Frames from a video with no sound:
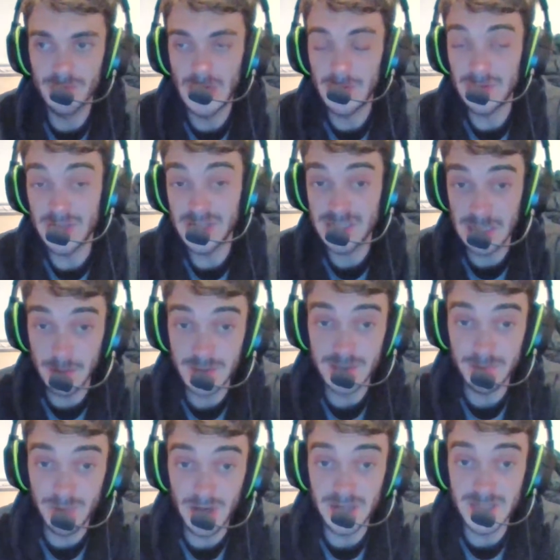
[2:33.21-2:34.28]
Maybe they sell
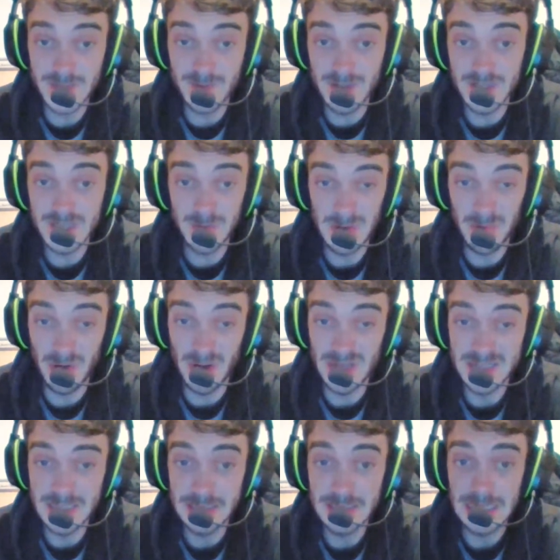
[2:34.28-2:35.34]
some players first to bring
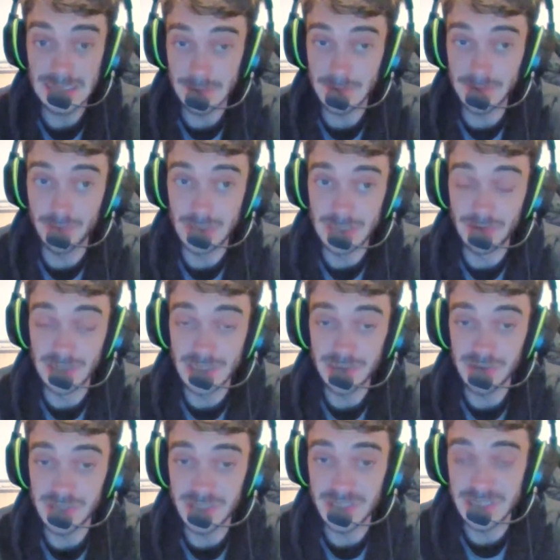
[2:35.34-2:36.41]
players in. That could be really, really
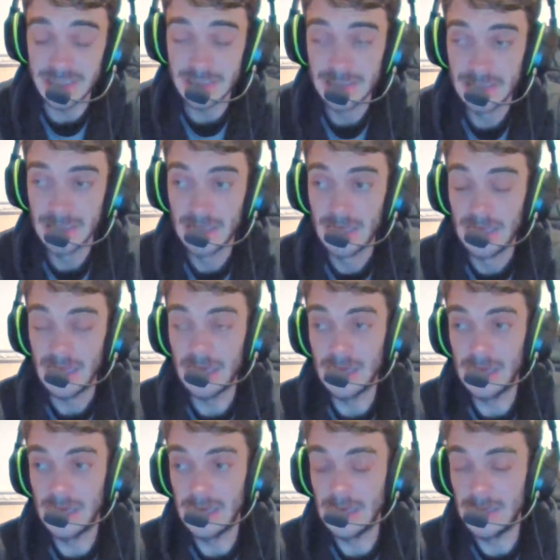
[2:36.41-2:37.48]
interesting
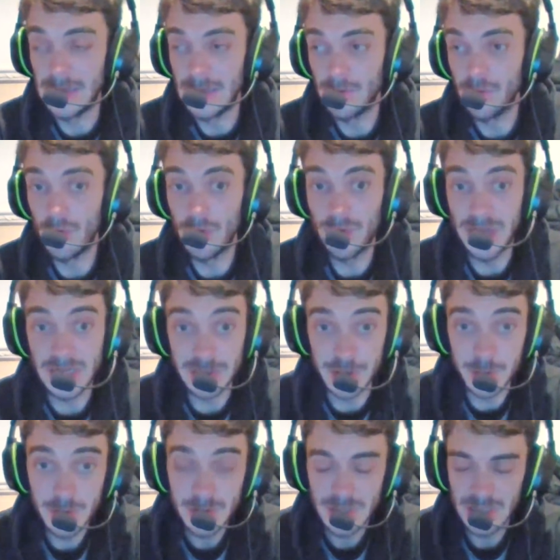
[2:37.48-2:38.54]
what they
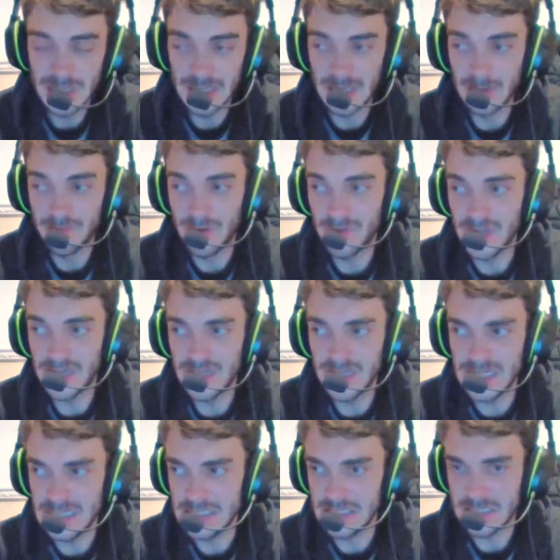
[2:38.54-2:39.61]
do. But they
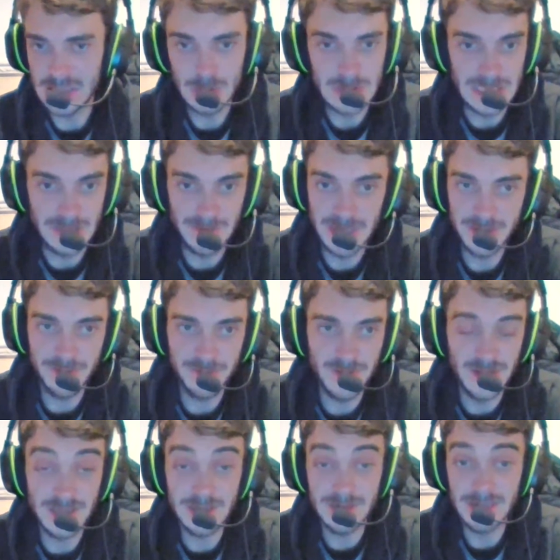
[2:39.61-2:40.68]
need to sort out that
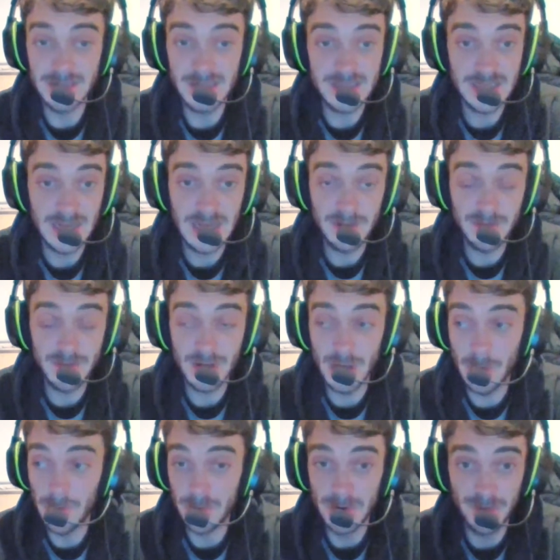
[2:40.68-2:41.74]
defence, and they need to have a
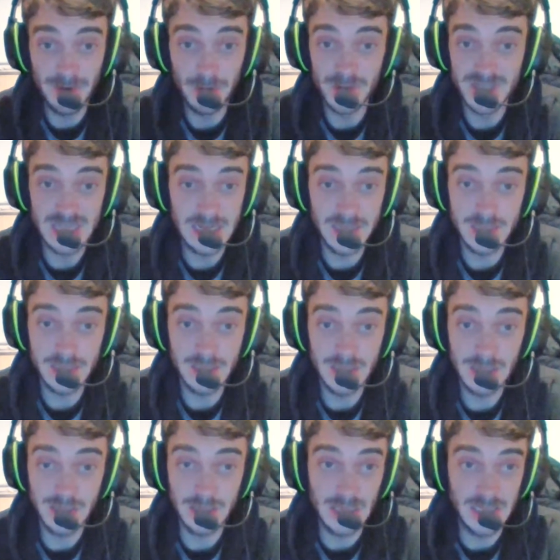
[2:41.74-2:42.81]
couple of midfielders added
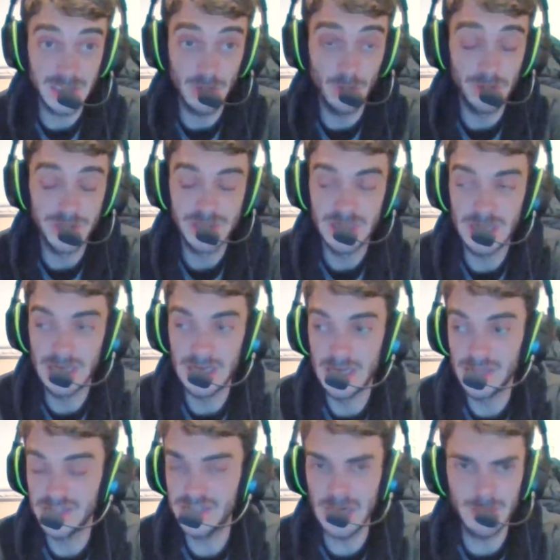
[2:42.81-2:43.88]
to that squad.
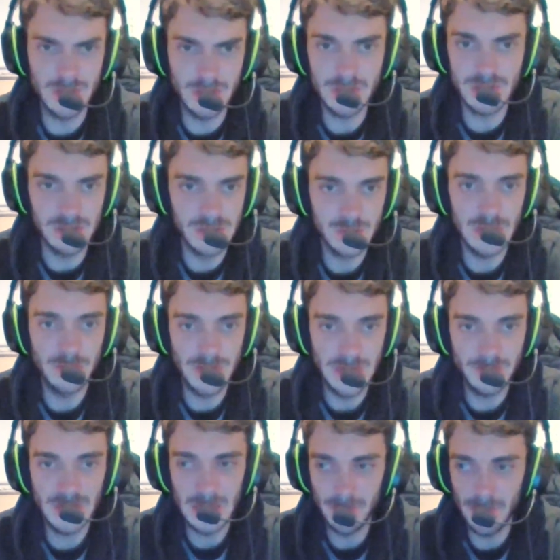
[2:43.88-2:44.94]
Same with Arsenal as well.
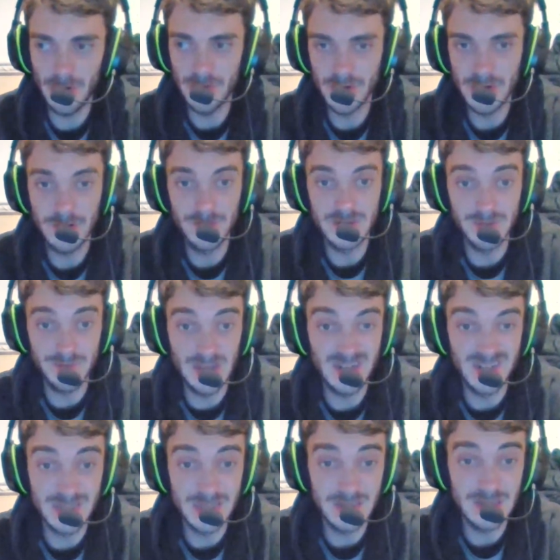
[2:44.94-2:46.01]
They both are looking for
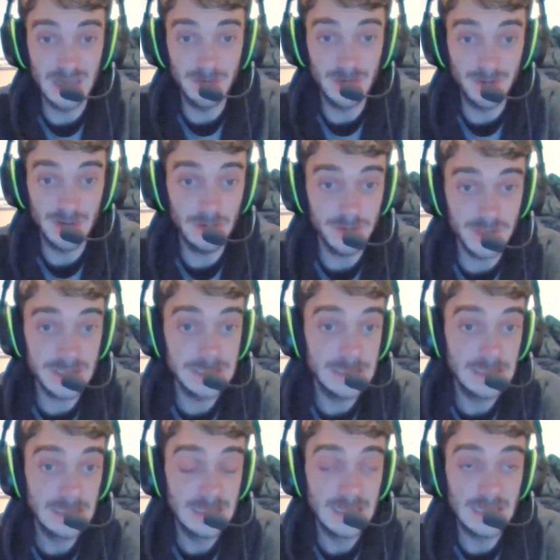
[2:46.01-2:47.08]
defenders and midfielders.
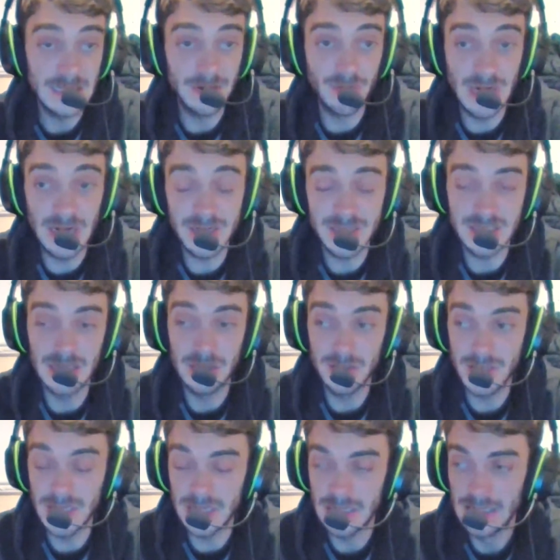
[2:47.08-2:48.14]
In reality, they're
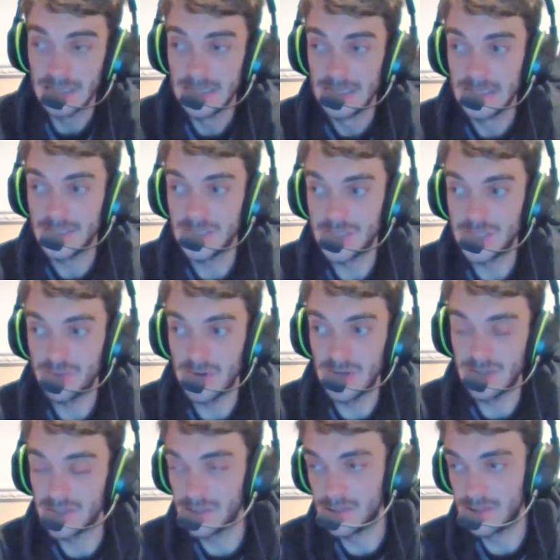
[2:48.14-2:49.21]
looking to
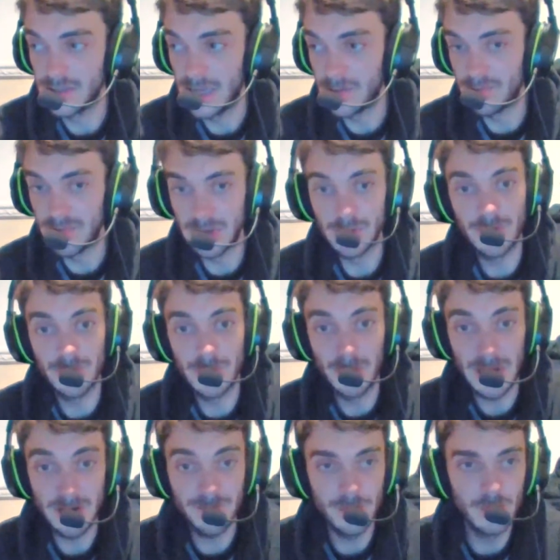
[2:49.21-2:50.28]
strengthen and build from the
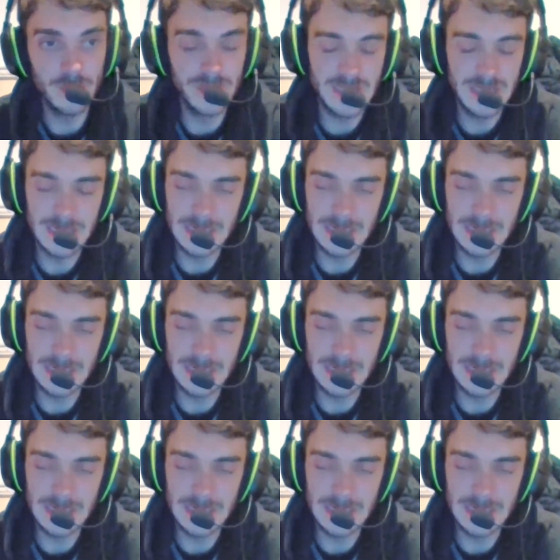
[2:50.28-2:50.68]
back forward.